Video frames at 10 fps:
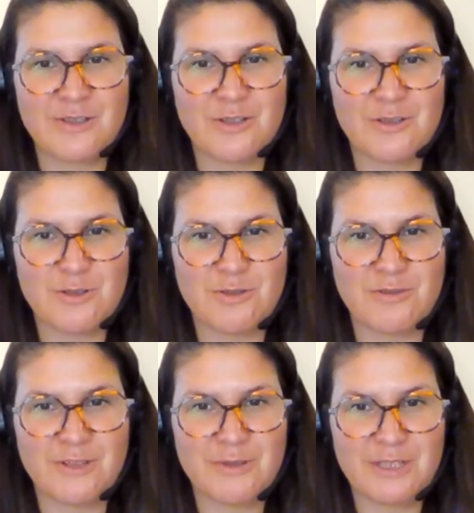your culture
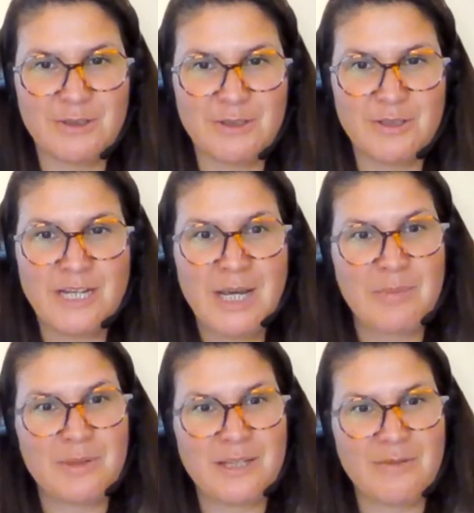very good,
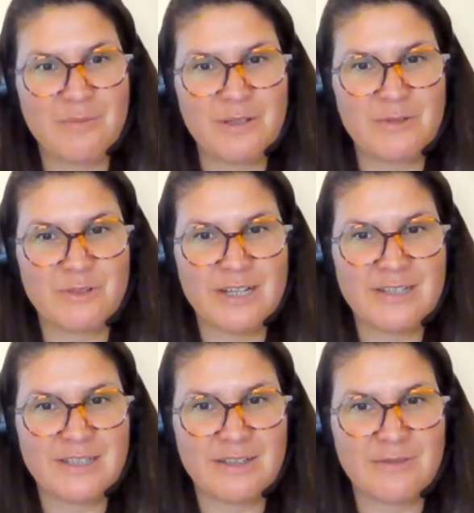but I've been
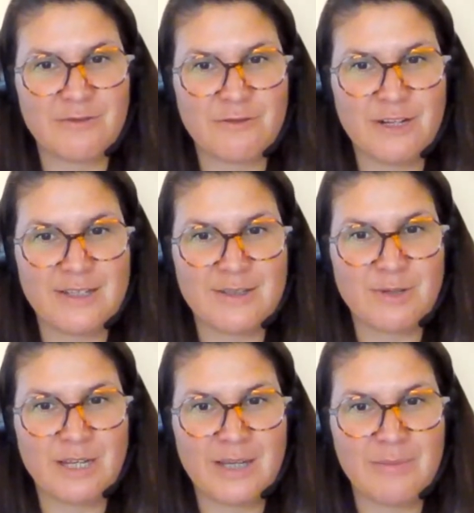raised in France,
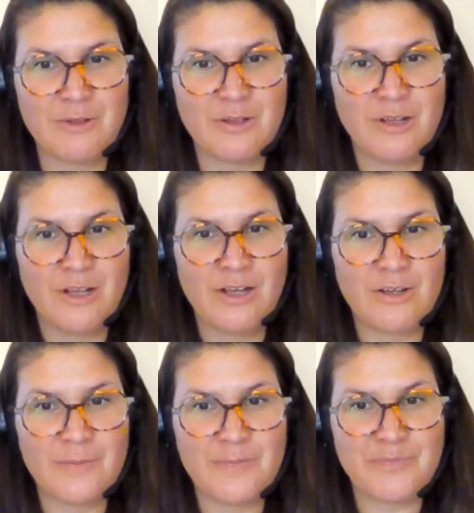so I am a,
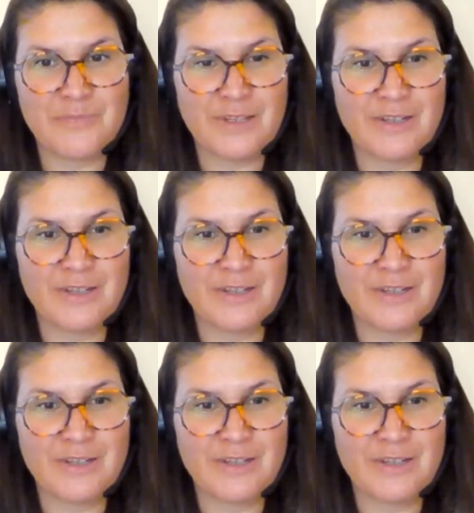um,